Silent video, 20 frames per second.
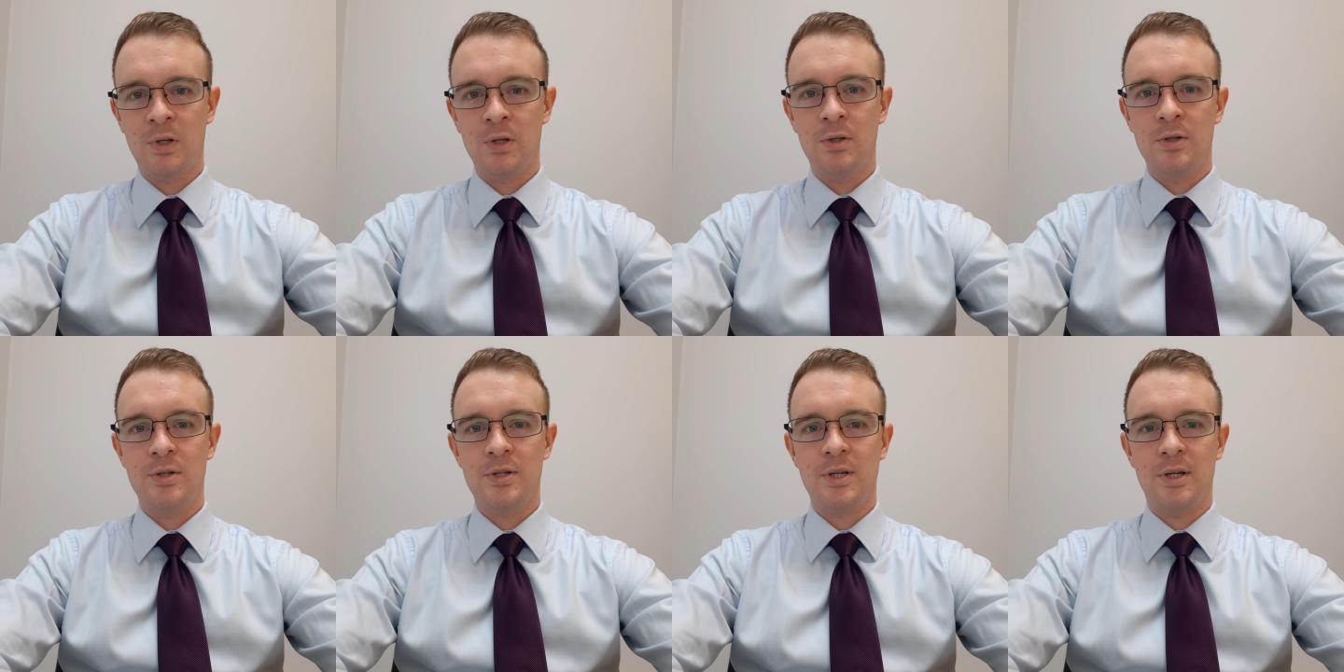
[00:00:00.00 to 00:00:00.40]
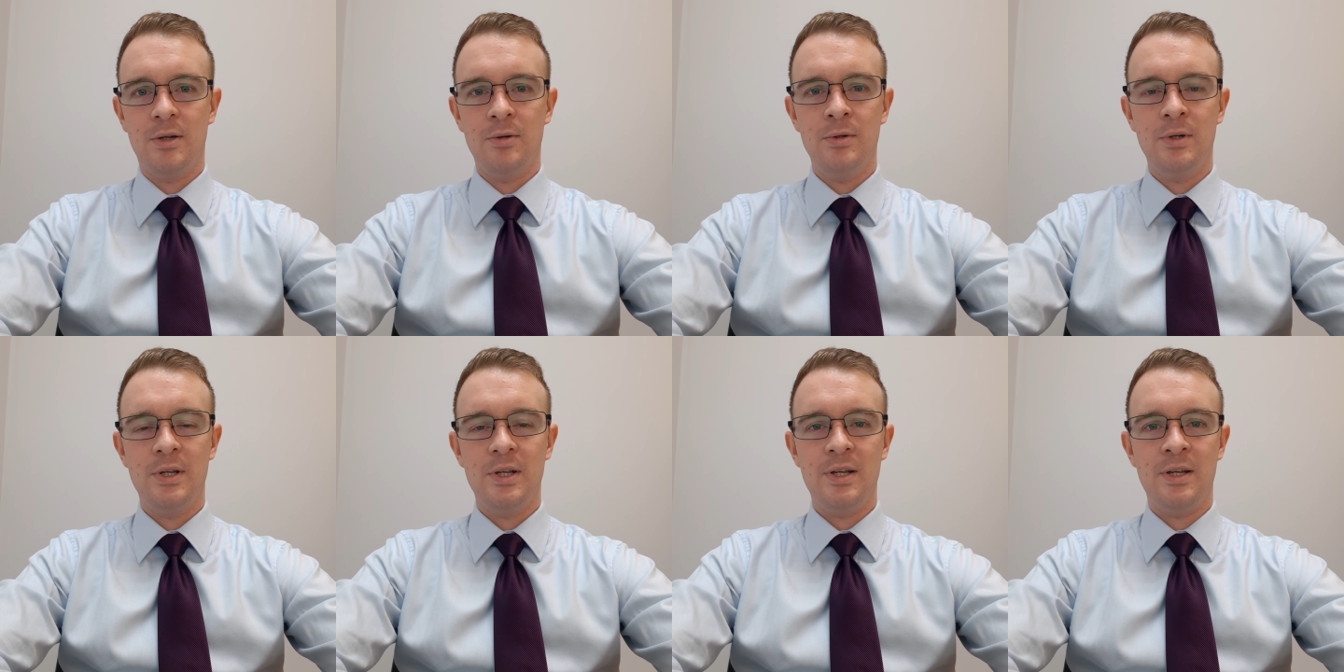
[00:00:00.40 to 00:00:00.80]

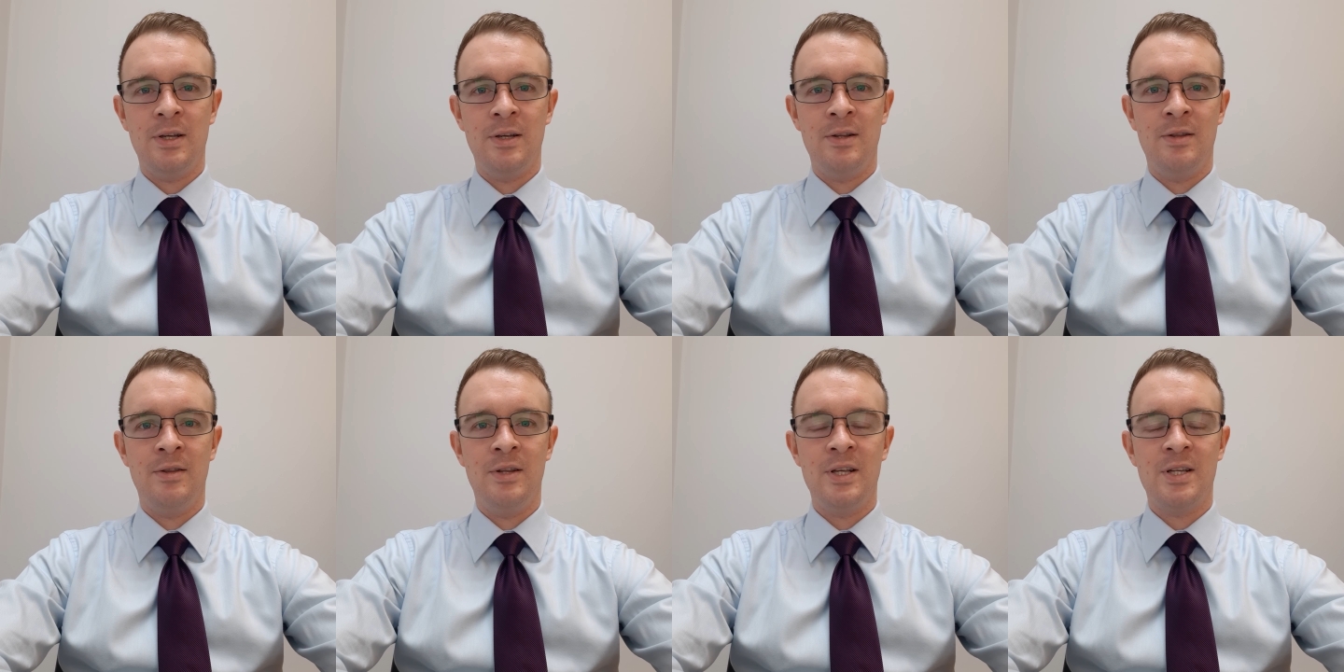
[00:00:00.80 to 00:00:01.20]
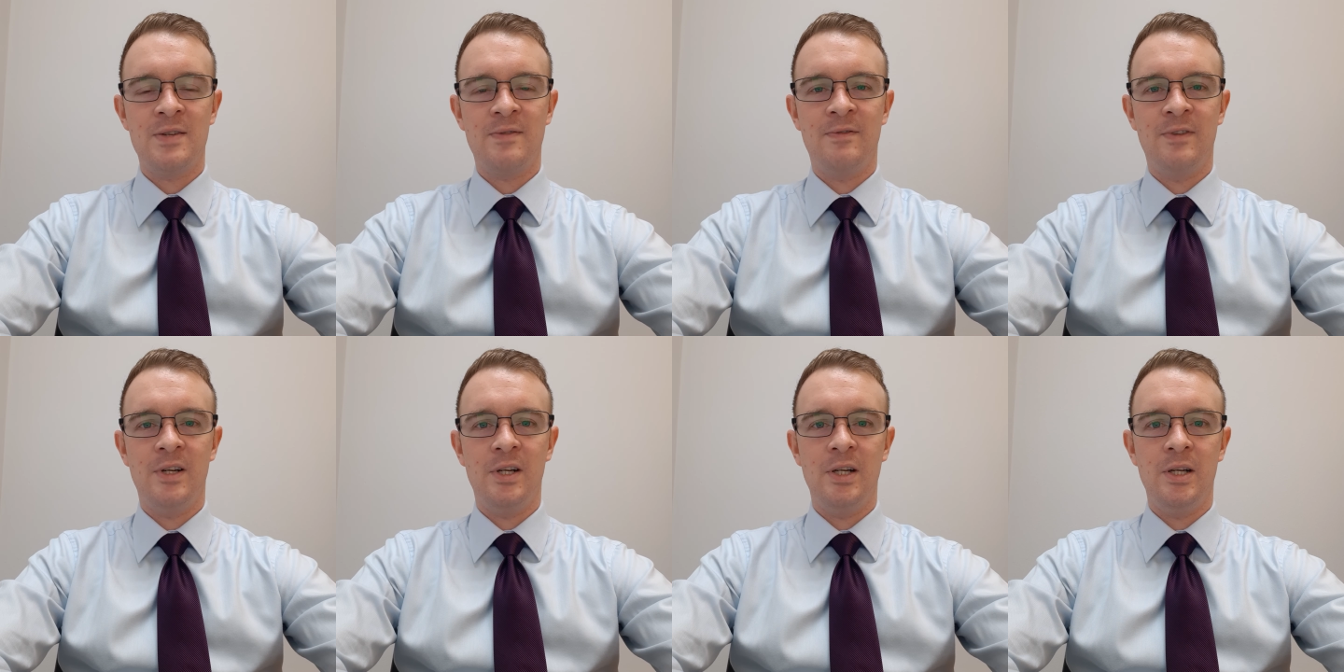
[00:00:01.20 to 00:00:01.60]
So in this
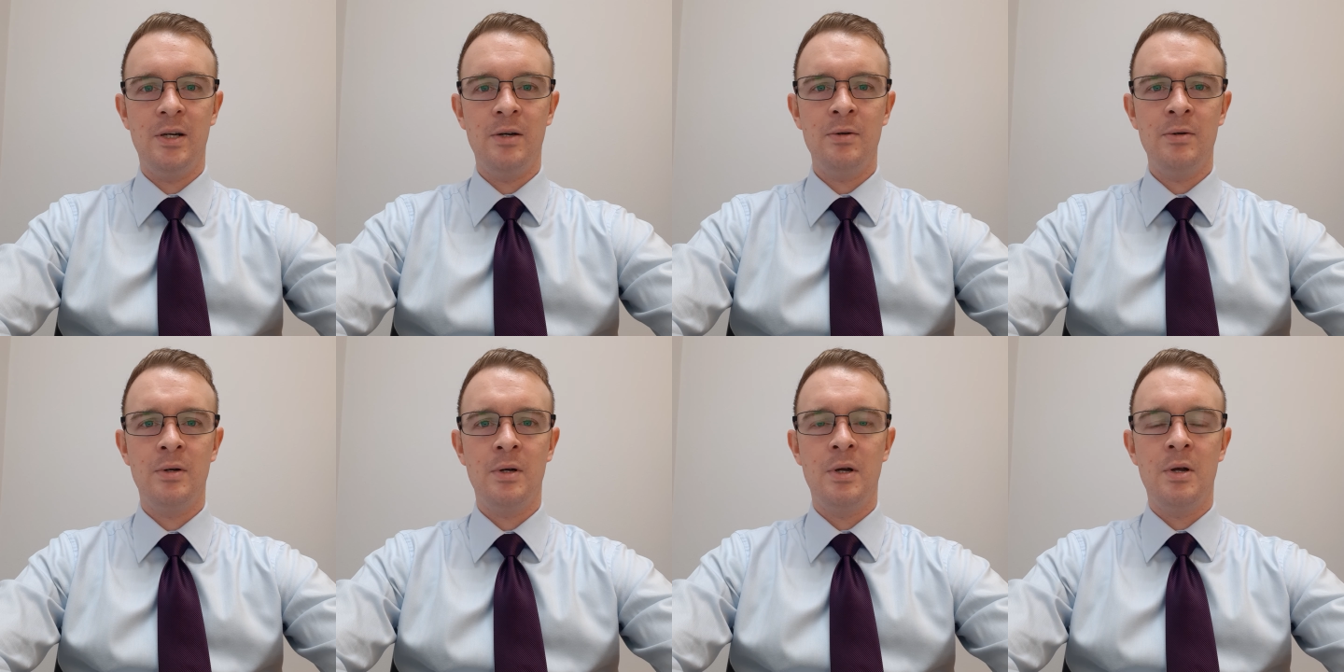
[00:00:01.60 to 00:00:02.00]
video,